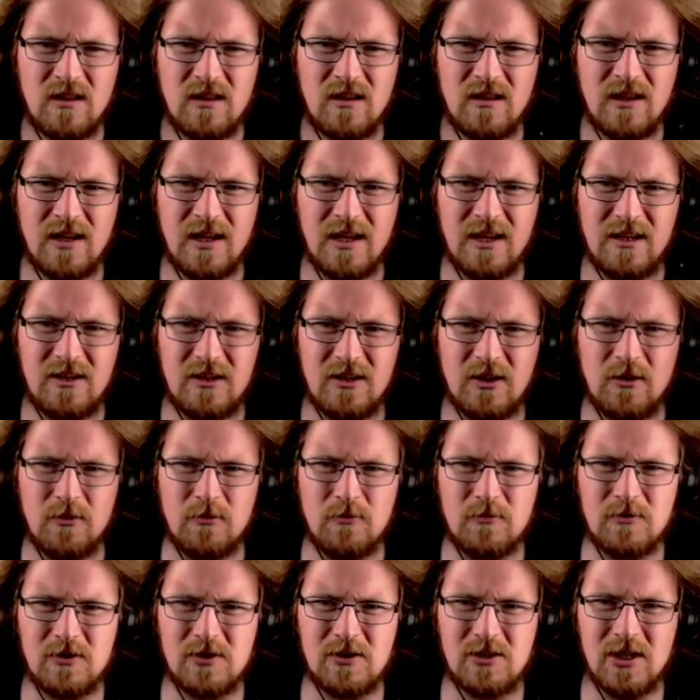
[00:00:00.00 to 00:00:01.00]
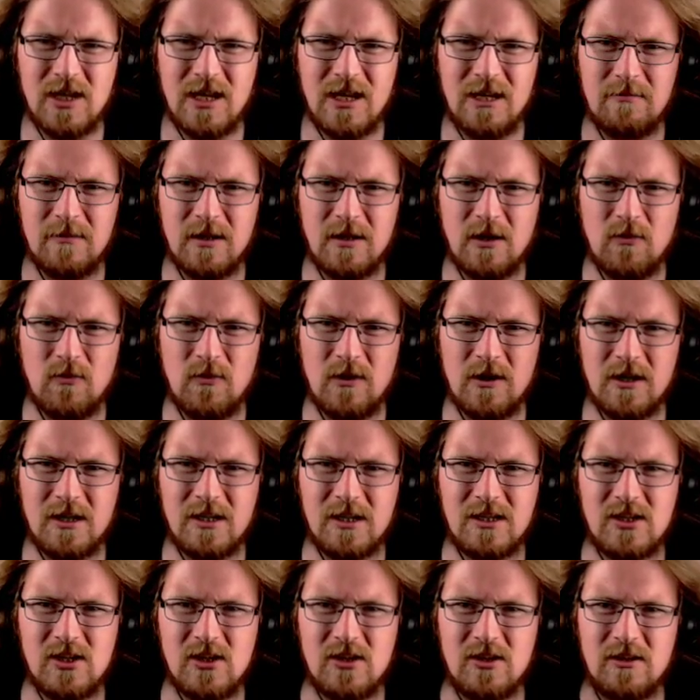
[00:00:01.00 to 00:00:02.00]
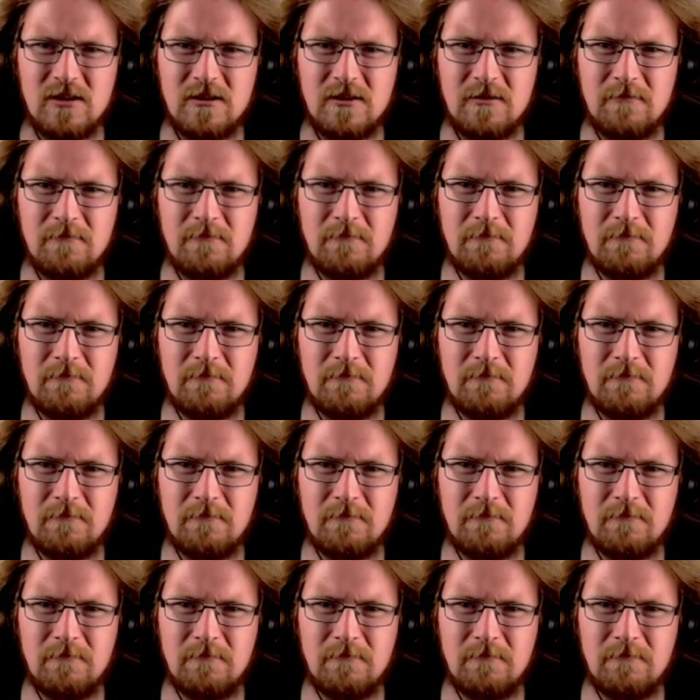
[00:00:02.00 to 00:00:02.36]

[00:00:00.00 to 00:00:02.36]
It don't seem to want to turn.